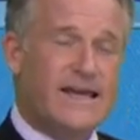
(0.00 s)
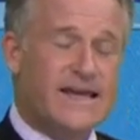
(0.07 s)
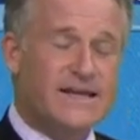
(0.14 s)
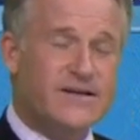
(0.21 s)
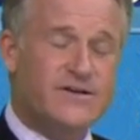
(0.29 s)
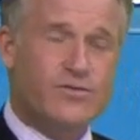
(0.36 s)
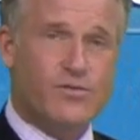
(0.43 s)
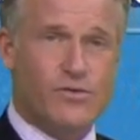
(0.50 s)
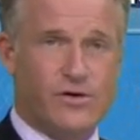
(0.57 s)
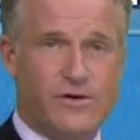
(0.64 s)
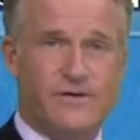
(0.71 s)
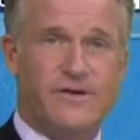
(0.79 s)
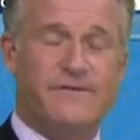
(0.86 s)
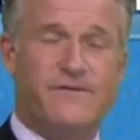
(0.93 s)
in
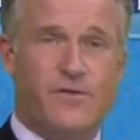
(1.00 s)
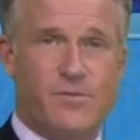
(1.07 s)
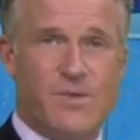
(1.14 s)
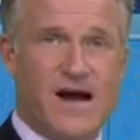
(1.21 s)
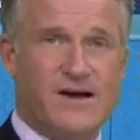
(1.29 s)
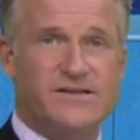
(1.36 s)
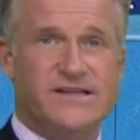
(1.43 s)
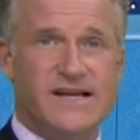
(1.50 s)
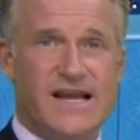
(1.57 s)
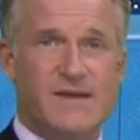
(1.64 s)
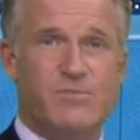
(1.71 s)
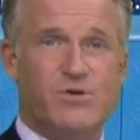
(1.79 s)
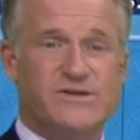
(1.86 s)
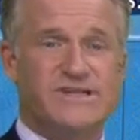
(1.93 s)
toward uh, Fort Myers and
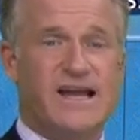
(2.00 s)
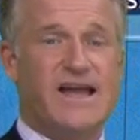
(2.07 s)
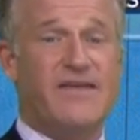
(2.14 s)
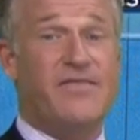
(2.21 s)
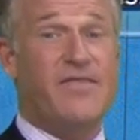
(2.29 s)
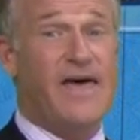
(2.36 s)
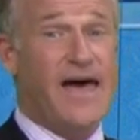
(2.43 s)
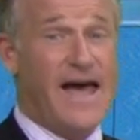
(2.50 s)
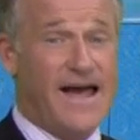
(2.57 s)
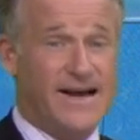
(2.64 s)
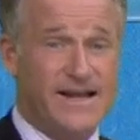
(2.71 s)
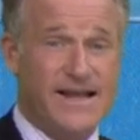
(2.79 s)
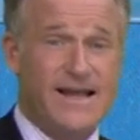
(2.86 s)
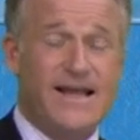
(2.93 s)
Naples and
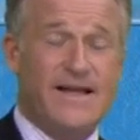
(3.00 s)
that.